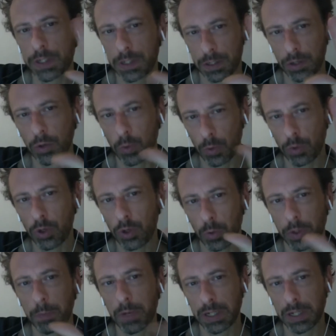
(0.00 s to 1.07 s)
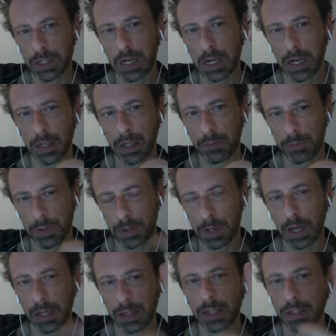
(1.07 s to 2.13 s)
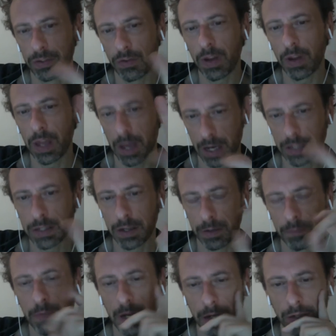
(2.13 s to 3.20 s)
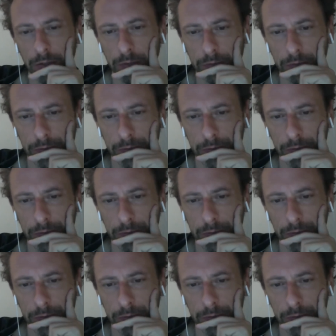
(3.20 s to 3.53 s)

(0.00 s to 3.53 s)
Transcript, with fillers: you you would basically take these three as the kind yeah. of